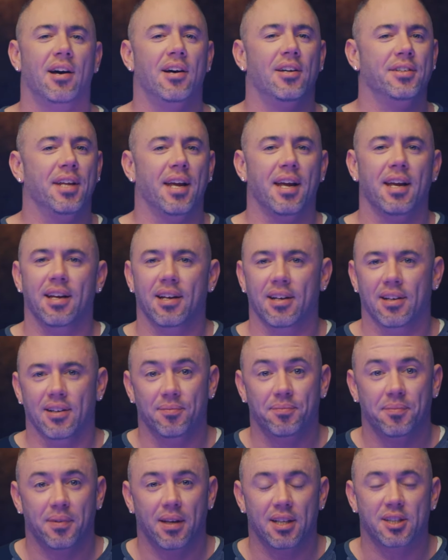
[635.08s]
all day here,
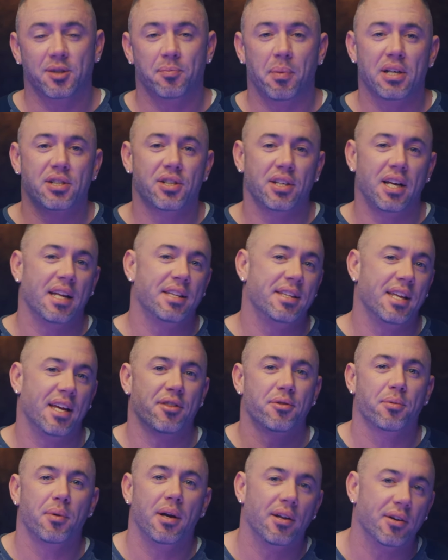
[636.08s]
especially at
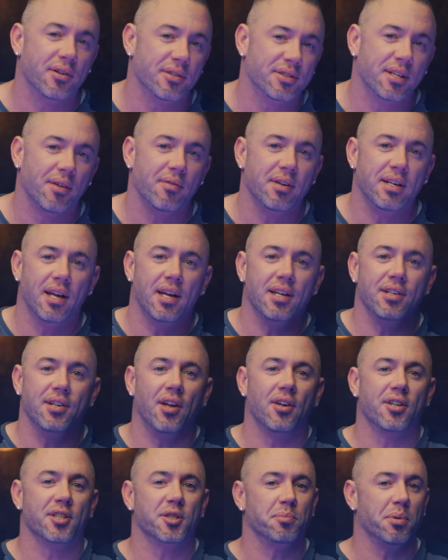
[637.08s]
that
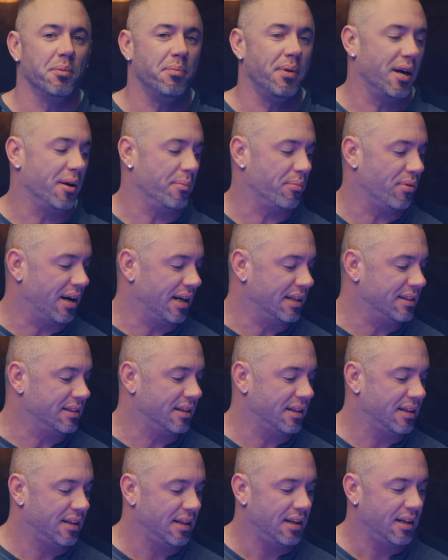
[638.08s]
$379 per pair
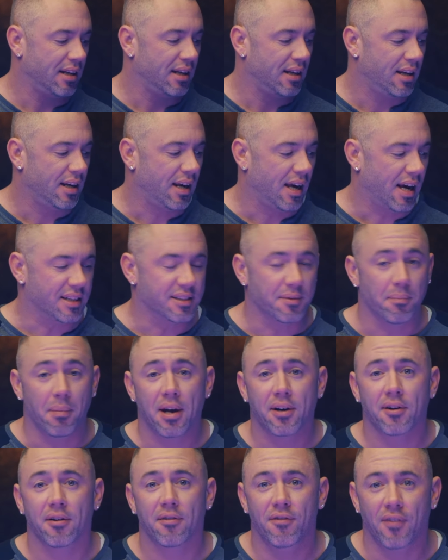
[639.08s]
price. As a
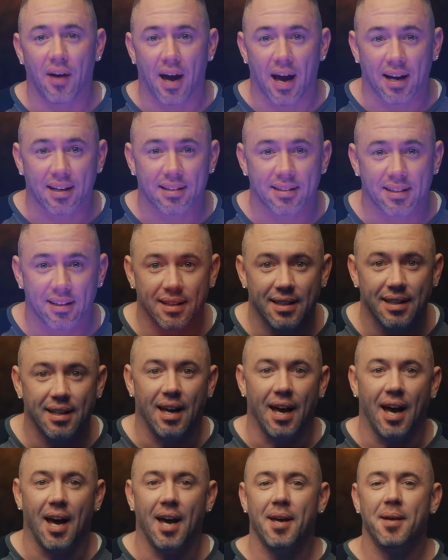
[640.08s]
matter of fact,
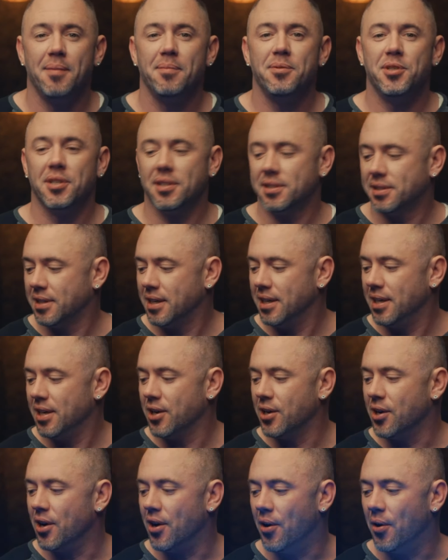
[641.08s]
I'm just gonna
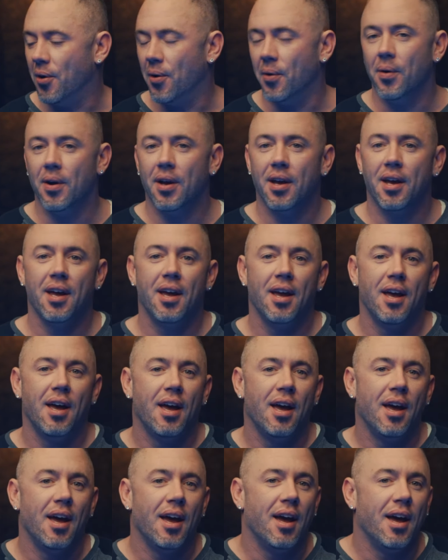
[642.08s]
go
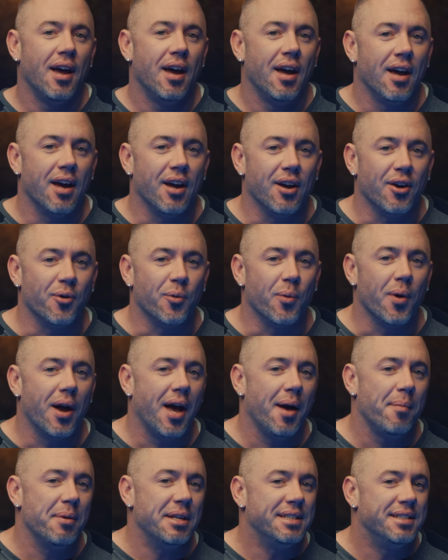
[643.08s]

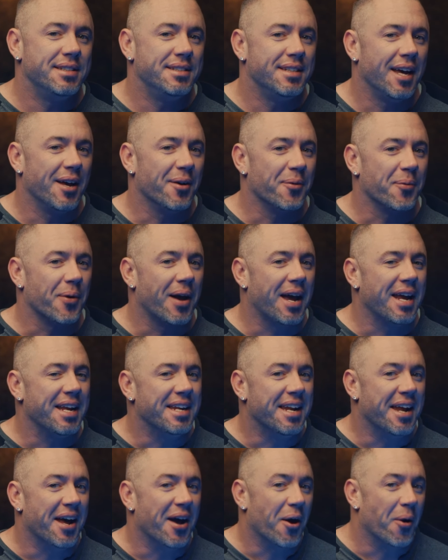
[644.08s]
grab a set right
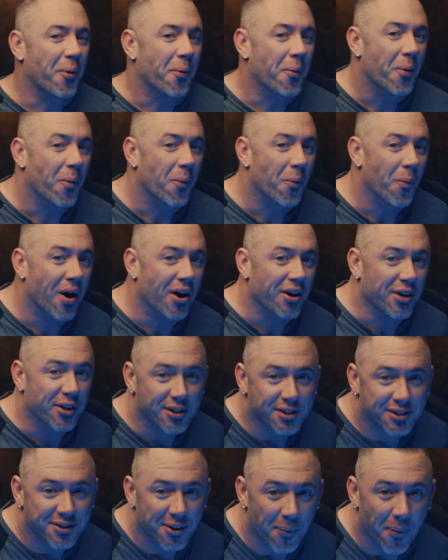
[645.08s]
now while
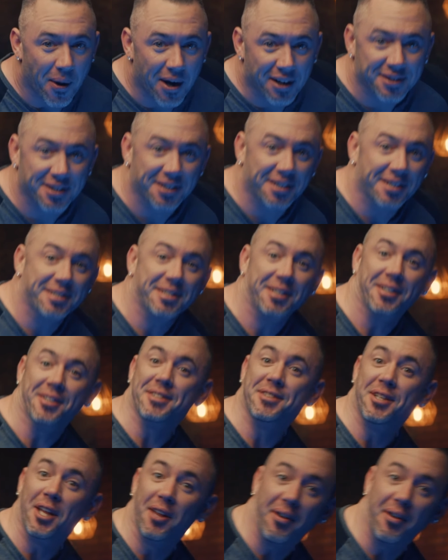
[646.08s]
you're still watching this and they're still